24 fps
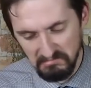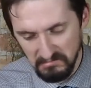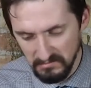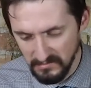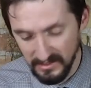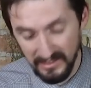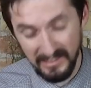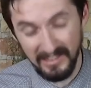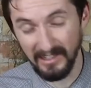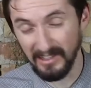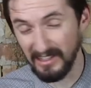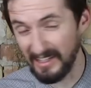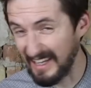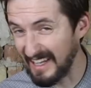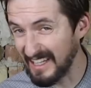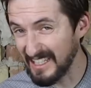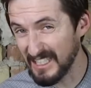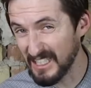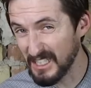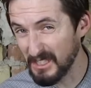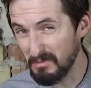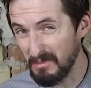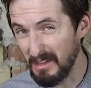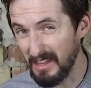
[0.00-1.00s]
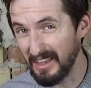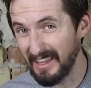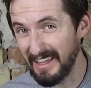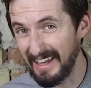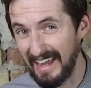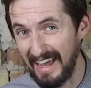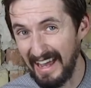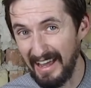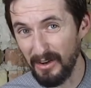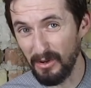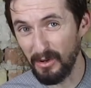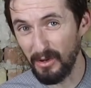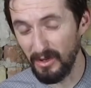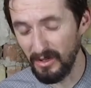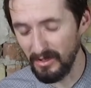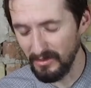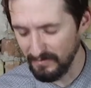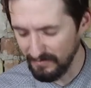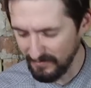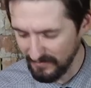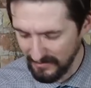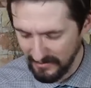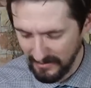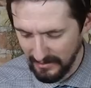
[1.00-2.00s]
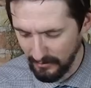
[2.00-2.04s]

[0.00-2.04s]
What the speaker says: until you can't smell it at all.